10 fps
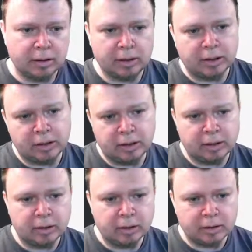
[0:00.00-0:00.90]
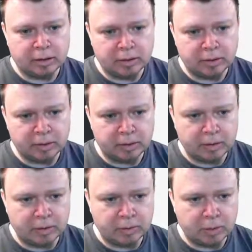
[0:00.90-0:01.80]
Actually, let's do it a
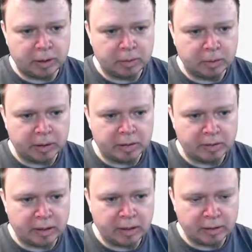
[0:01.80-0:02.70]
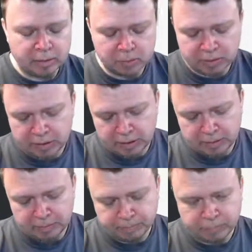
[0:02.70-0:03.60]
different way. We can say this was,
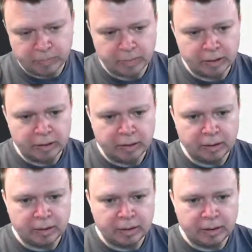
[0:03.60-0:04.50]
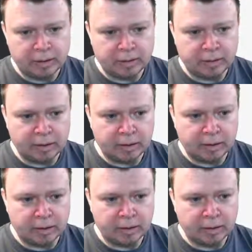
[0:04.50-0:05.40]
it's
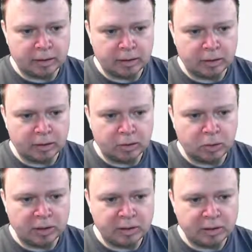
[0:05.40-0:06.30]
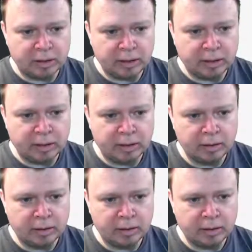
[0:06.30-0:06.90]
the quantity.